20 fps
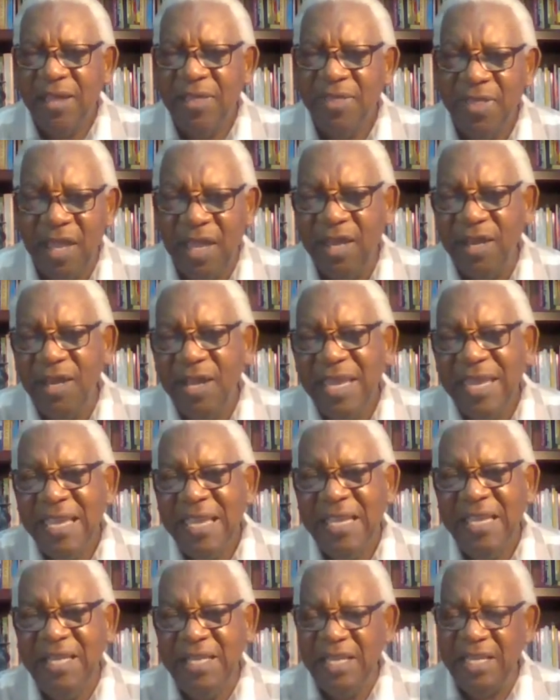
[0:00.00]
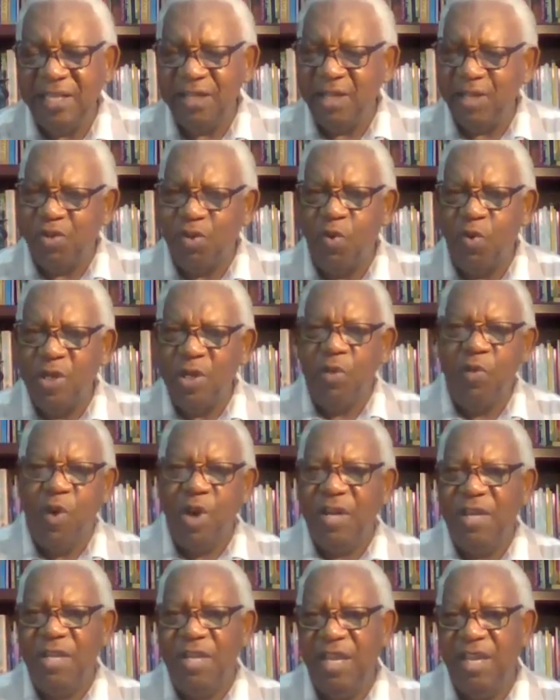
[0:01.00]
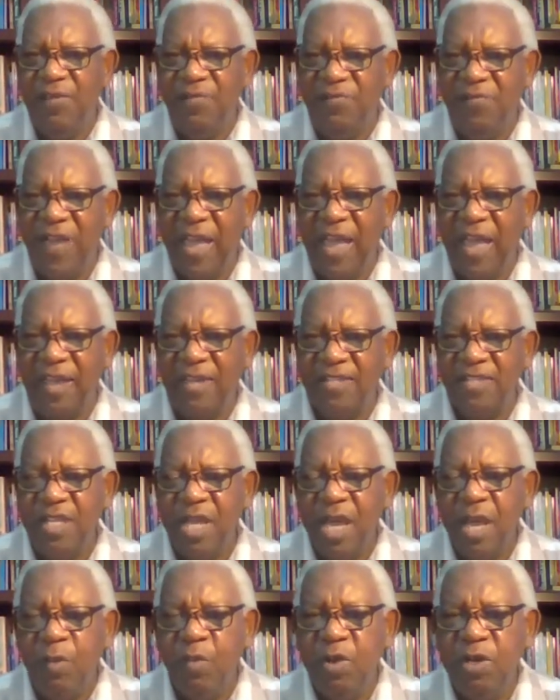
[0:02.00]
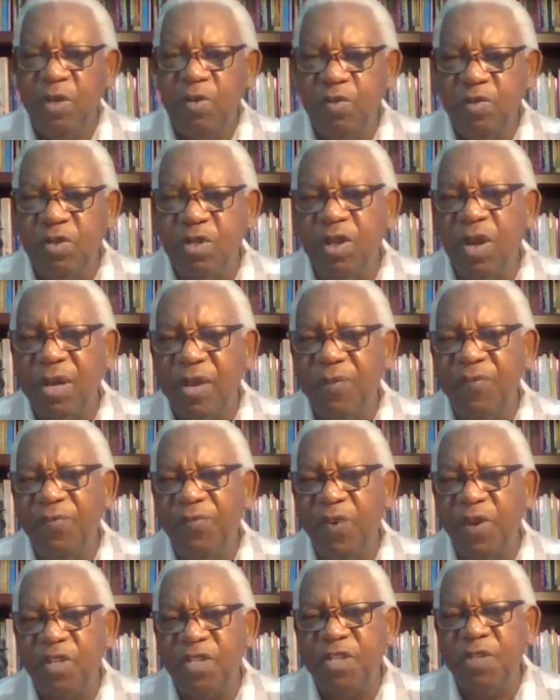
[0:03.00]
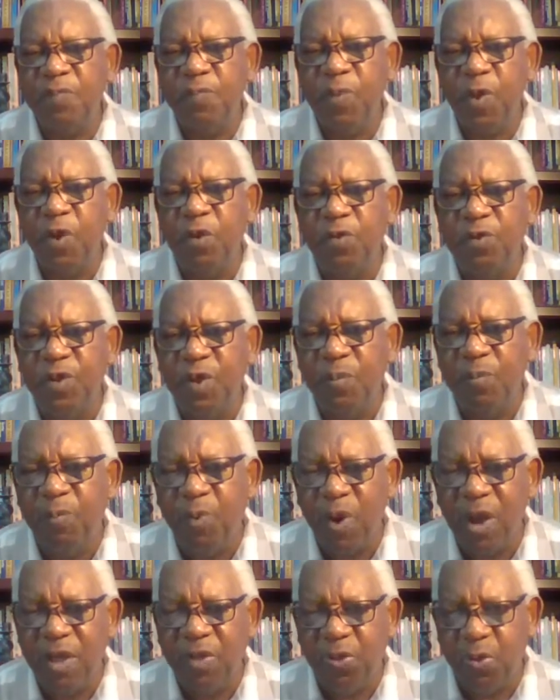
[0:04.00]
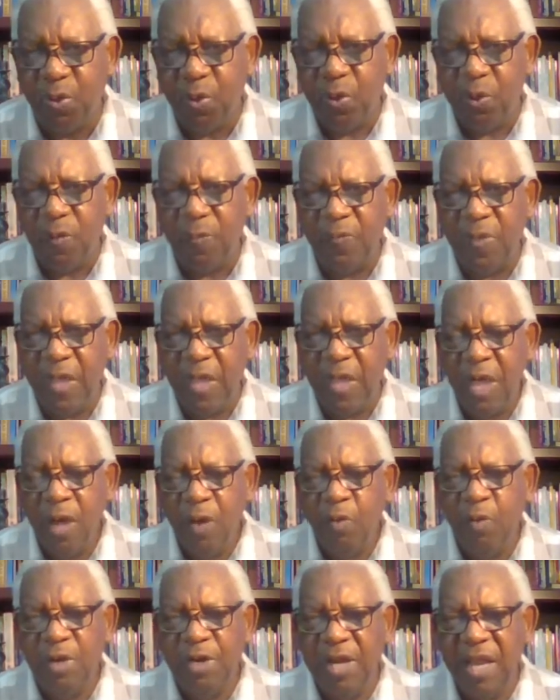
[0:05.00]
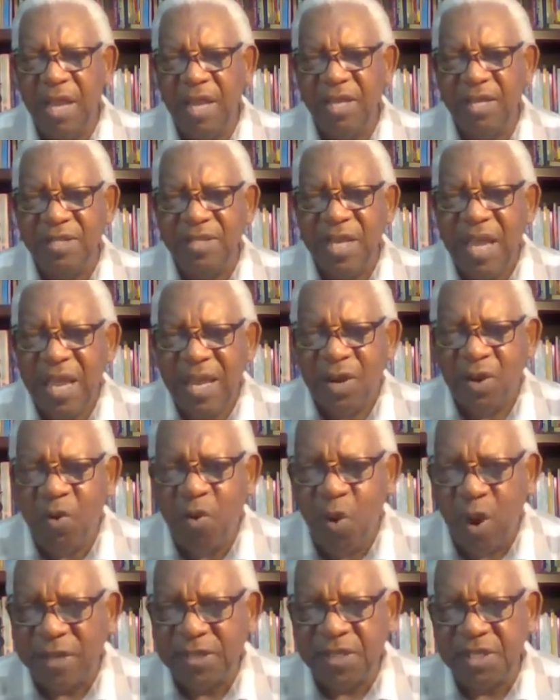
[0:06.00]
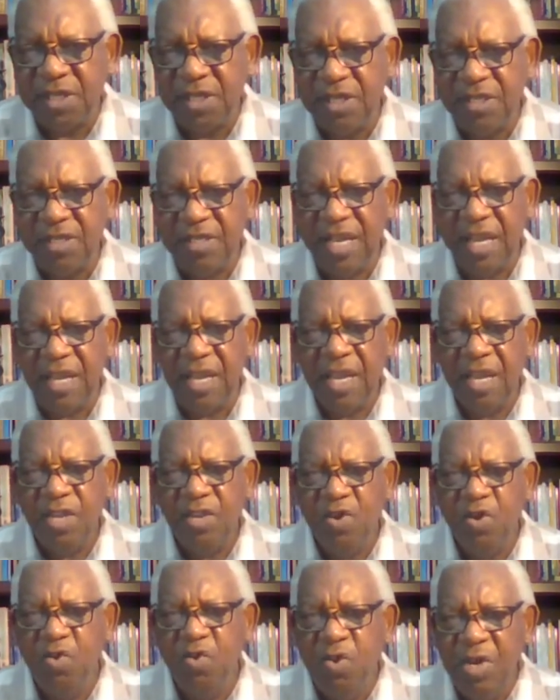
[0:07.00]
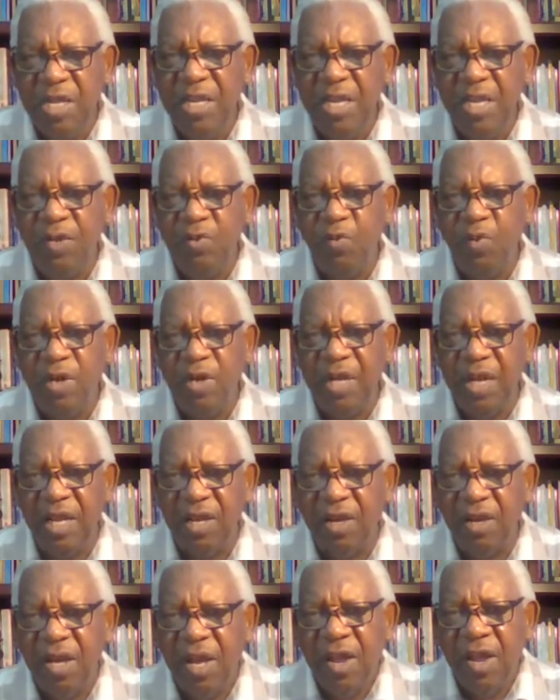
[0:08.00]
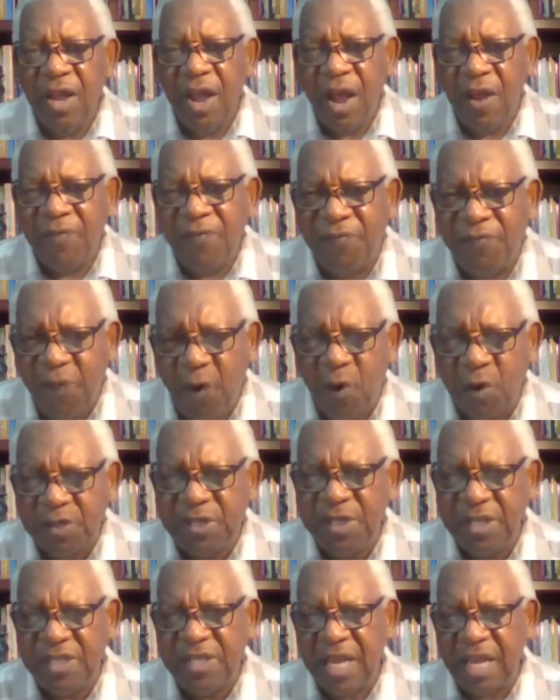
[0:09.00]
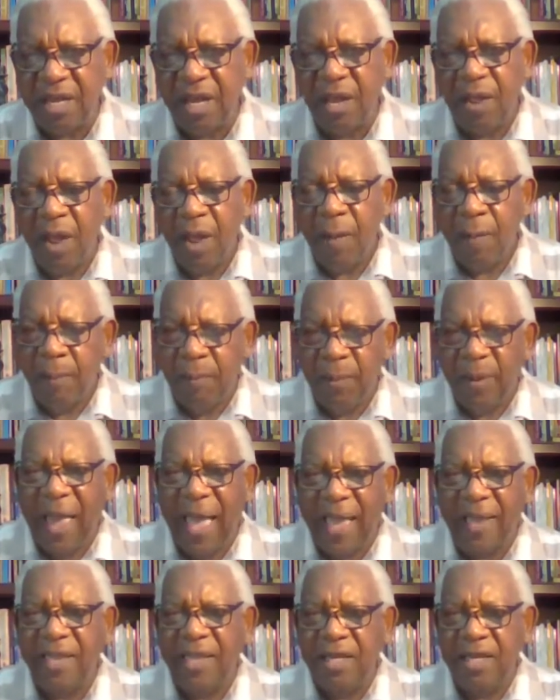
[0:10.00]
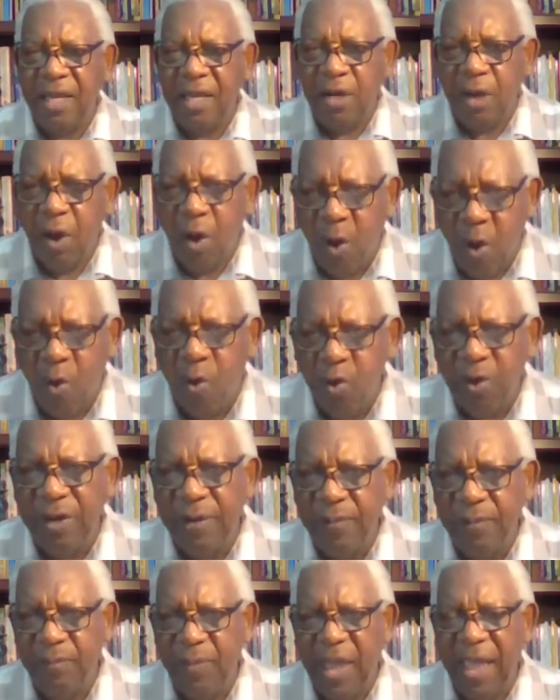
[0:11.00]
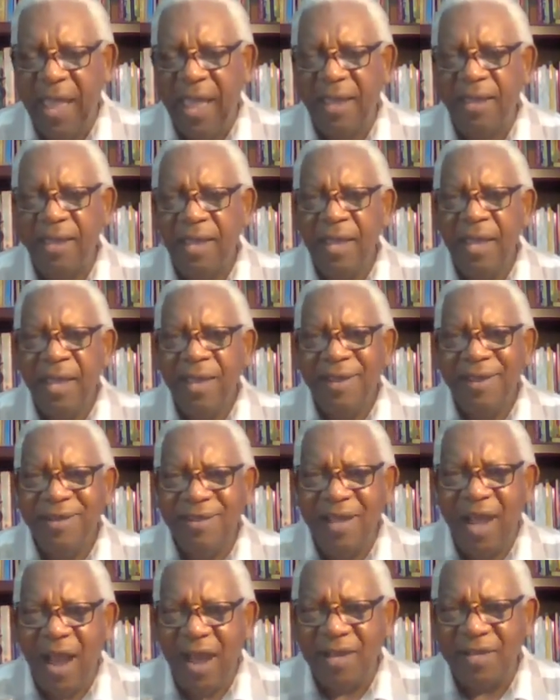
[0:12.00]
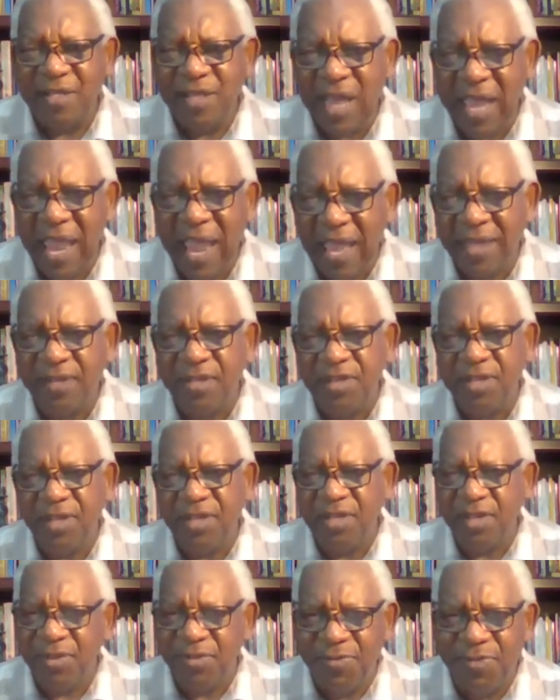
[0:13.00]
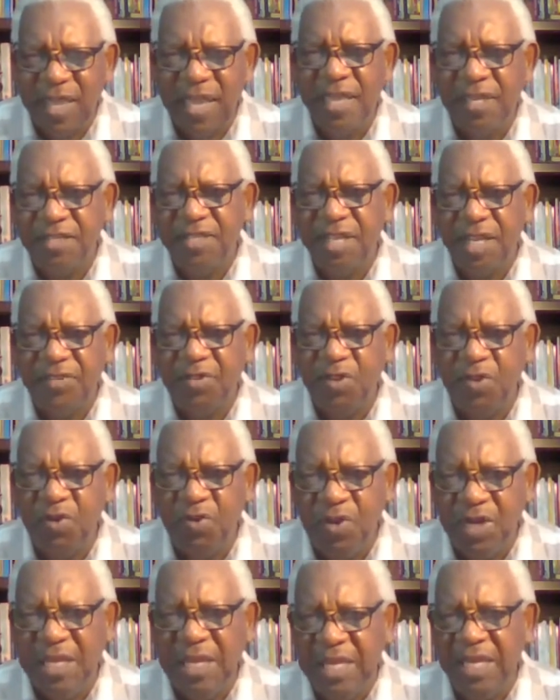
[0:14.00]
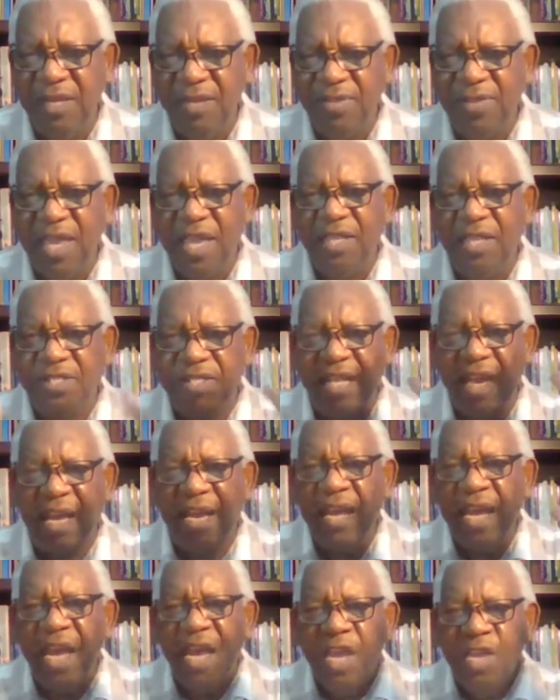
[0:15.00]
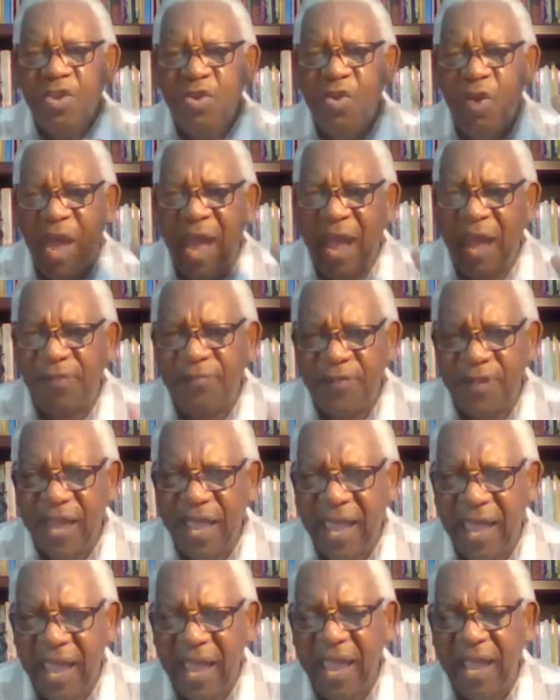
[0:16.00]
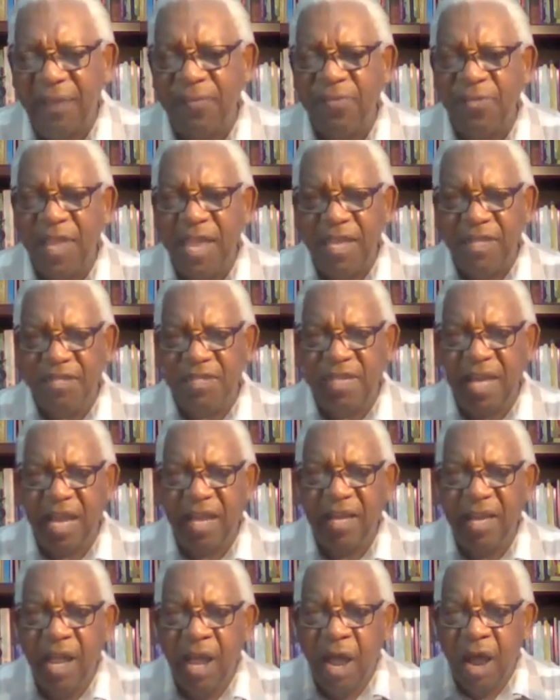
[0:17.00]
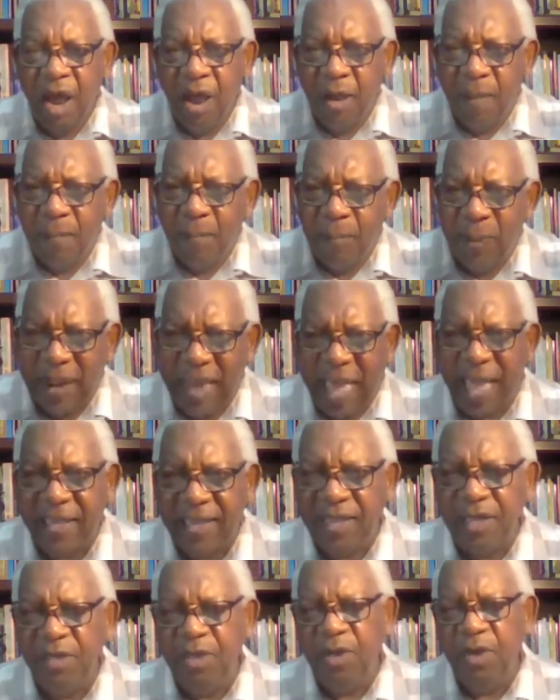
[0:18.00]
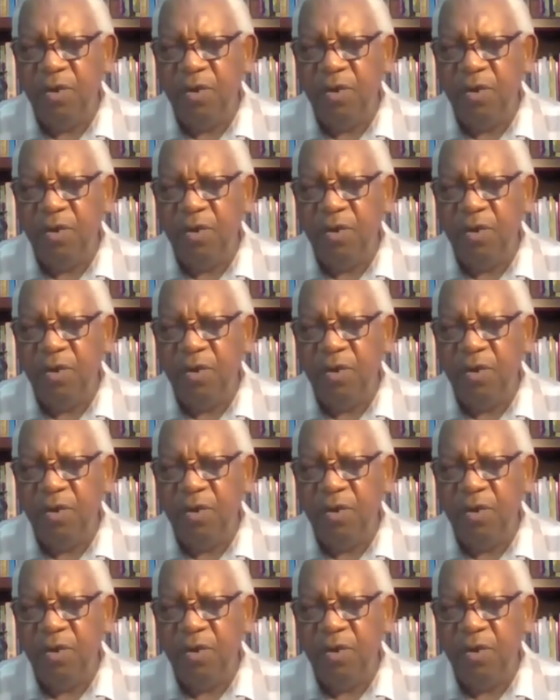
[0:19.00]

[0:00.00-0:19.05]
Then he did the 21 day fast when he was looking for a spiritual breakthrough, when there's questions that you need, when there are forces that are blocking and holding back God's answer to things that you need, things that you have to have, things that are blocking